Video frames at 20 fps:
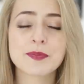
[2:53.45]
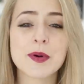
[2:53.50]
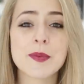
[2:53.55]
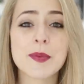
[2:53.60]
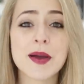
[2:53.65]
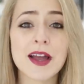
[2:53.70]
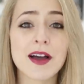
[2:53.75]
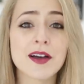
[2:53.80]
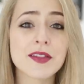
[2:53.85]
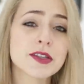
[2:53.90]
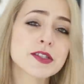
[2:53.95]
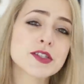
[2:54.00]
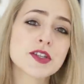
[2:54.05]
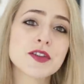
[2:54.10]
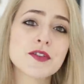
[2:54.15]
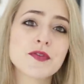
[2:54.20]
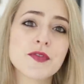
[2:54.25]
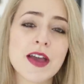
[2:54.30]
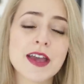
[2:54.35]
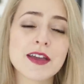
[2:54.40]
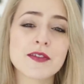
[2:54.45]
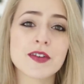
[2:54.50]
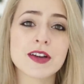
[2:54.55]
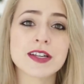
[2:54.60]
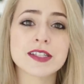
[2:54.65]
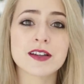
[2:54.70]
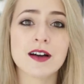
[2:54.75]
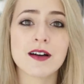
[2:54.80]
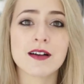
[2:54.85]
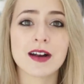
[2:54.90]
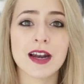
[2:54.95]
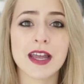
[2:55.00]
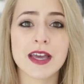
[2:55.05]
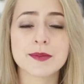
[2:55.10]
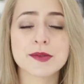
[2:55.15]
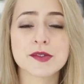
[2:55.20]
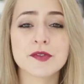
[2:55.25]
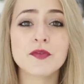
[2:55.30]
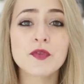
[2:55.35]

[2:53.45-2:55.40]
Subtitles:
But my other two favourite dark lips